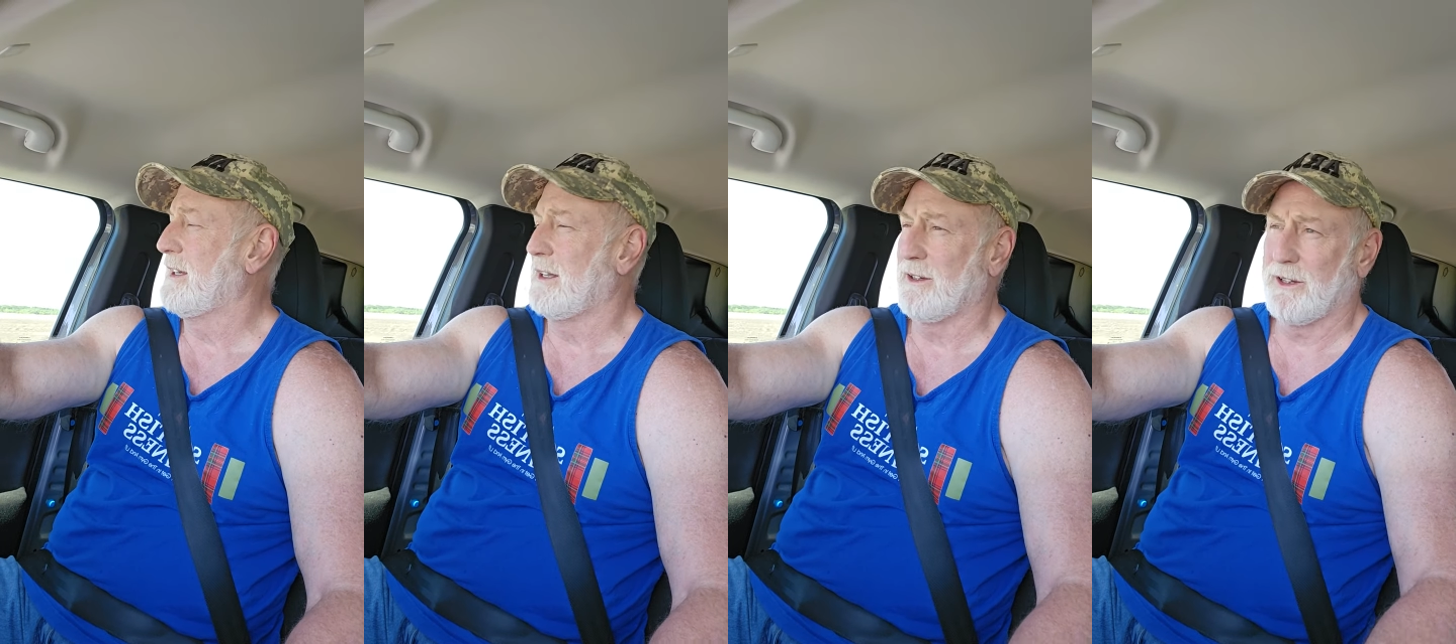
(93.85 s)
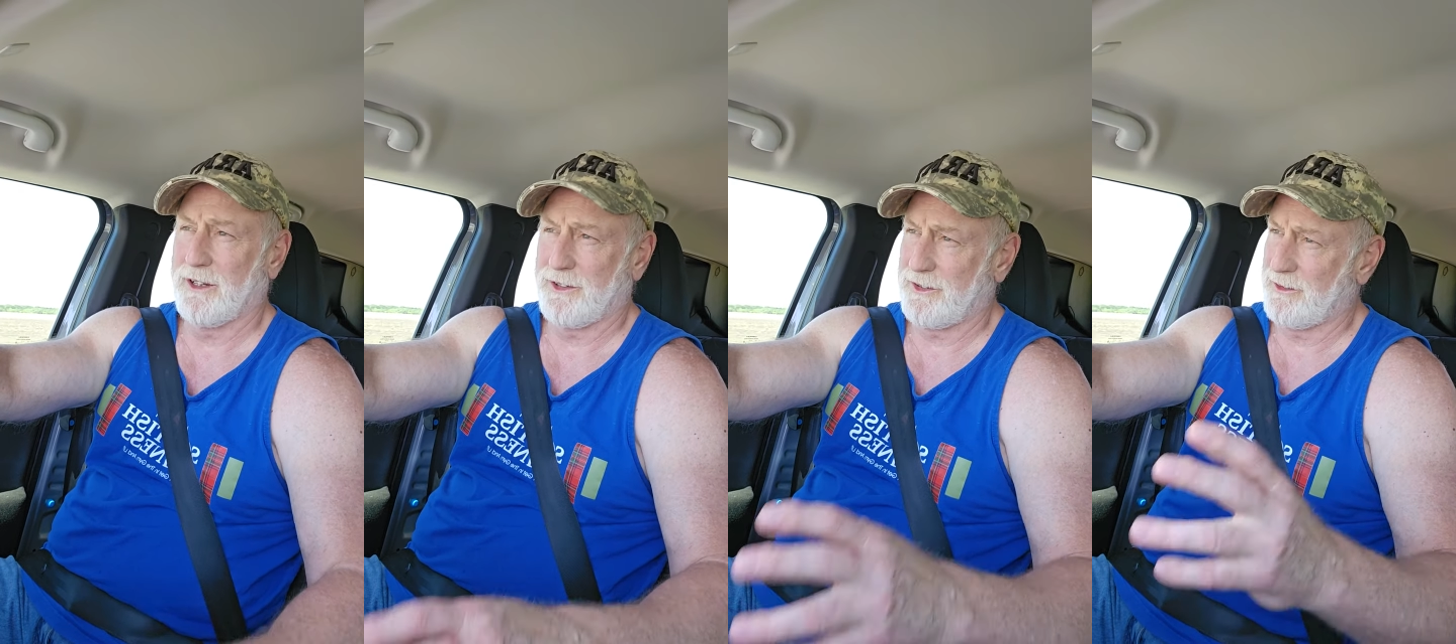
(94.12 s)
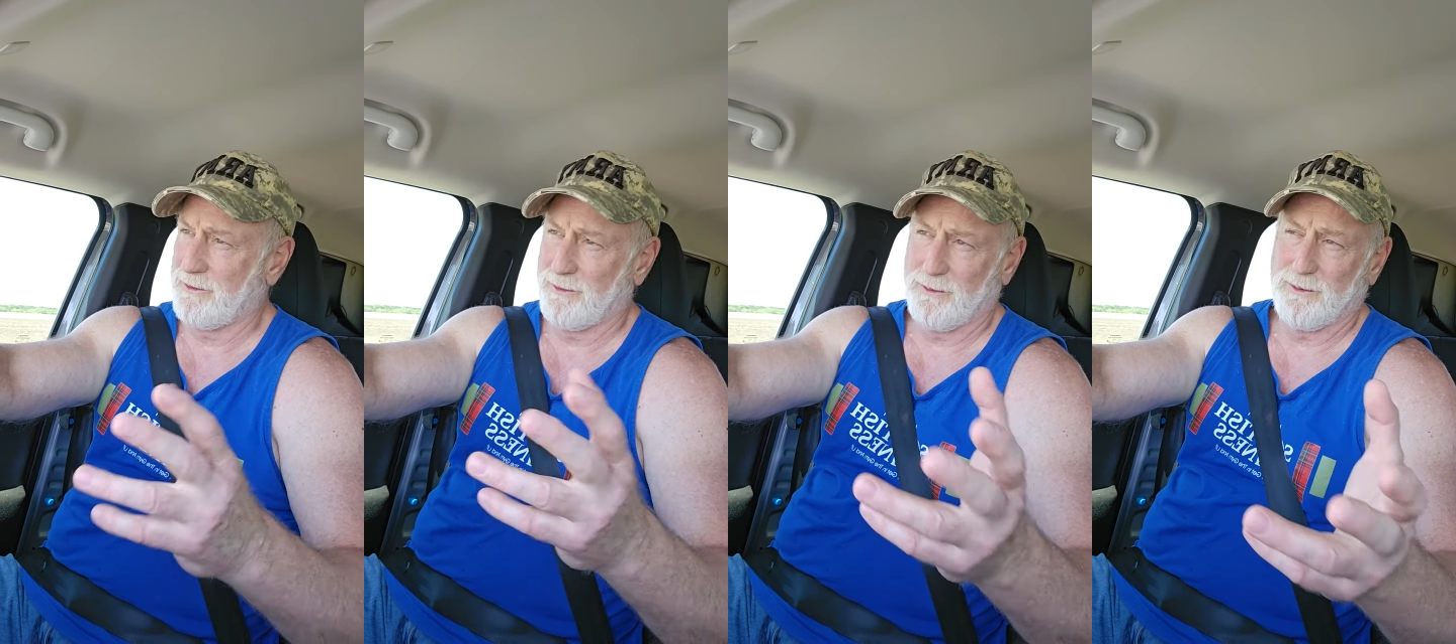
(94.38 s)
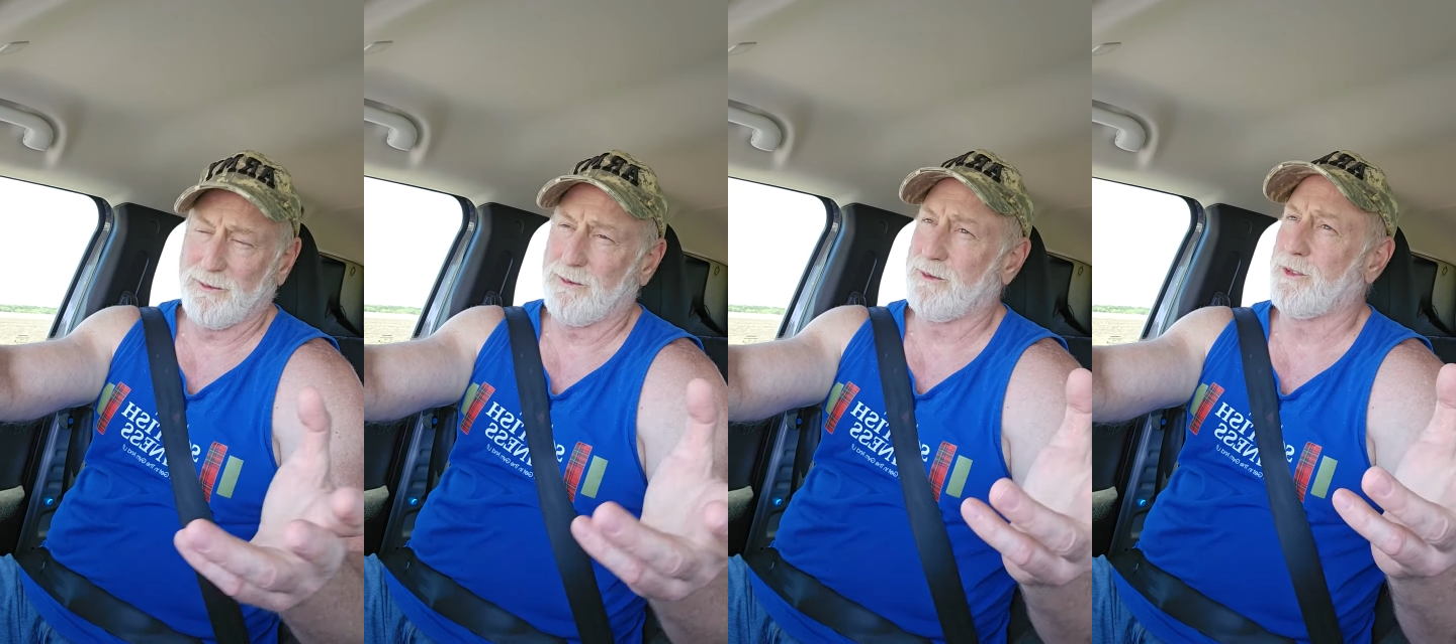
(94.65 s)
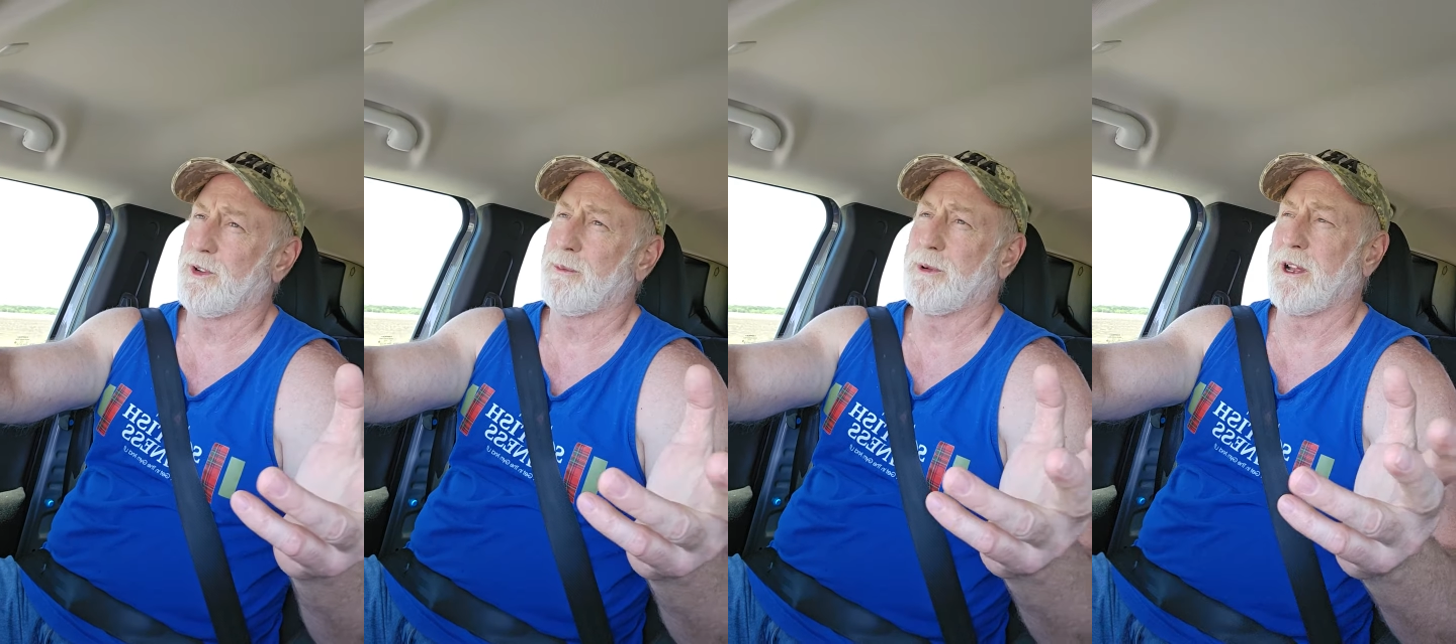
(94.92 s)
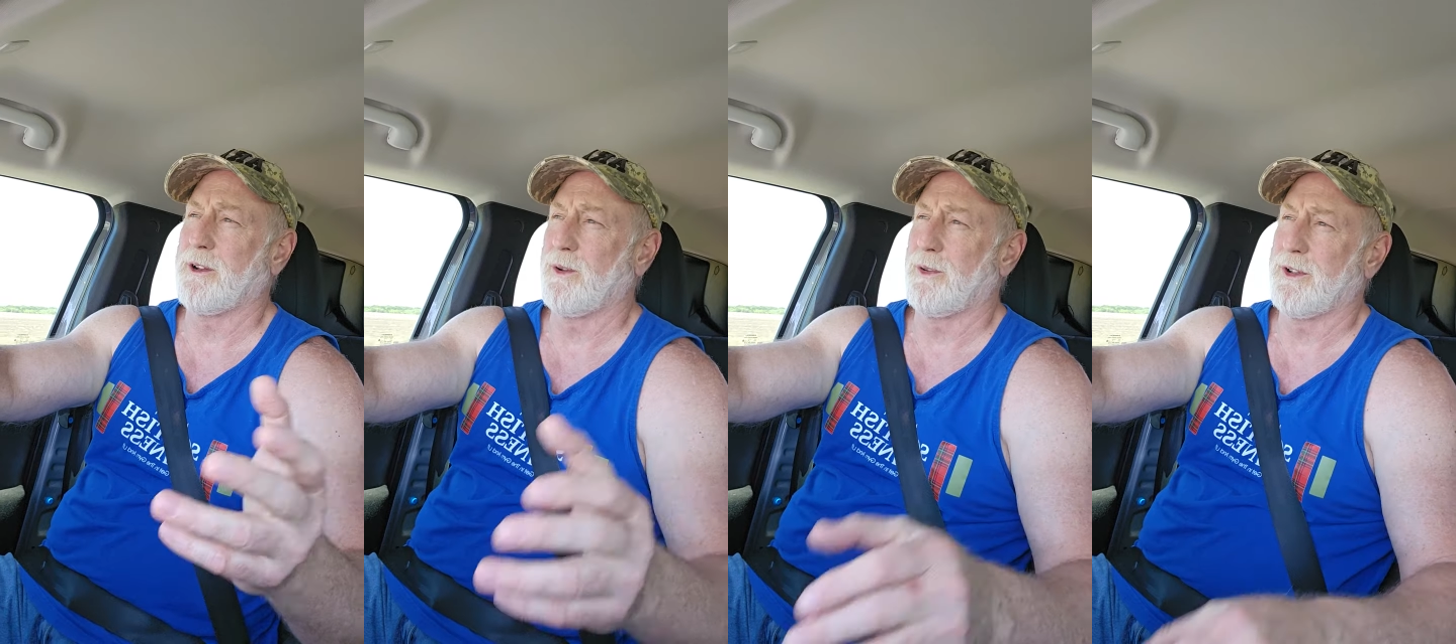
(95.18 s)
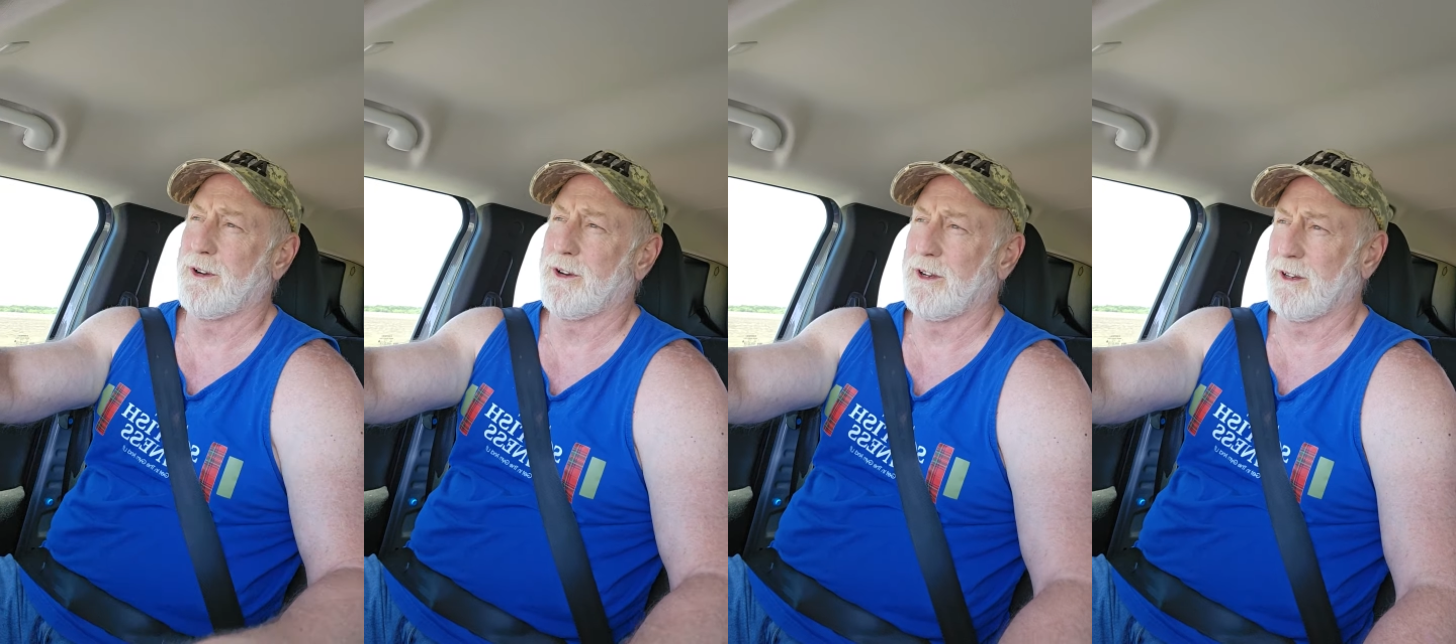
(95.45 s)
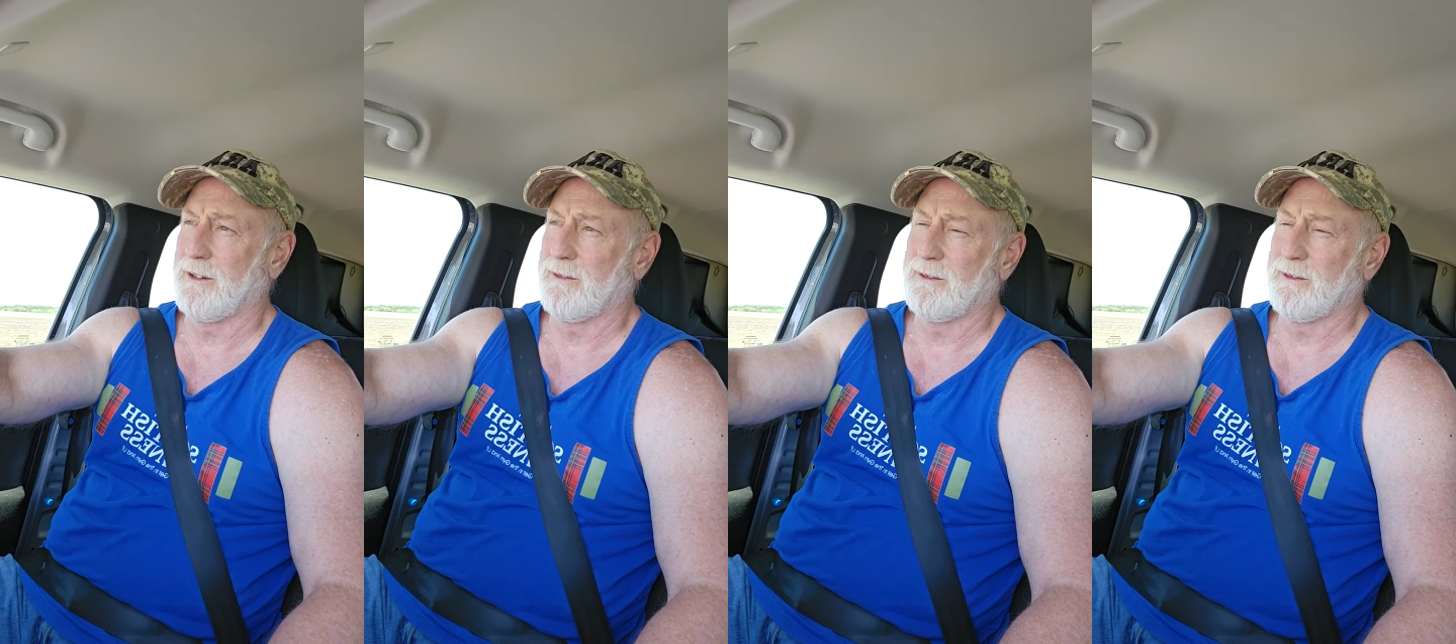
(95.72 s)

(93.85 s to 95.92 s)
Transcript: unless somebody I know there